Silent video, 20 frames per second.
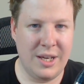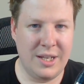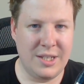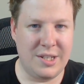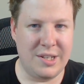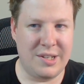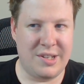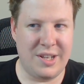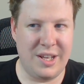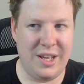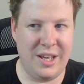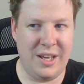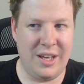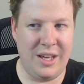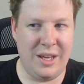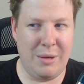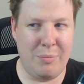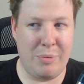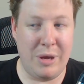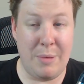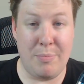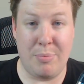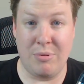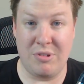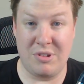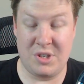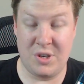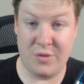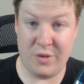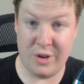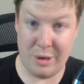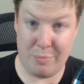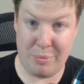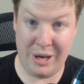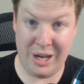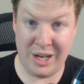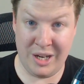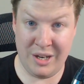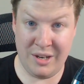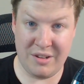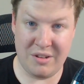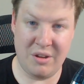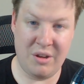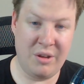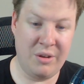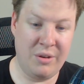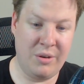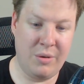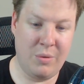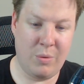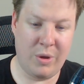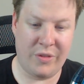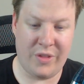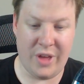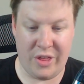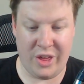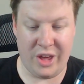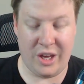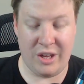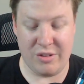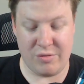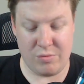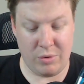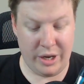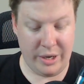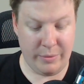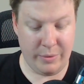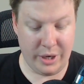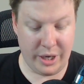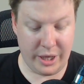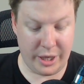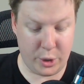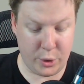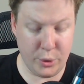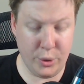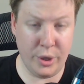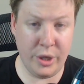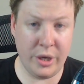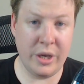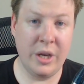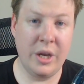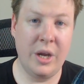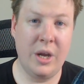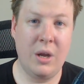to see people's different opinions on what they think is really, really good,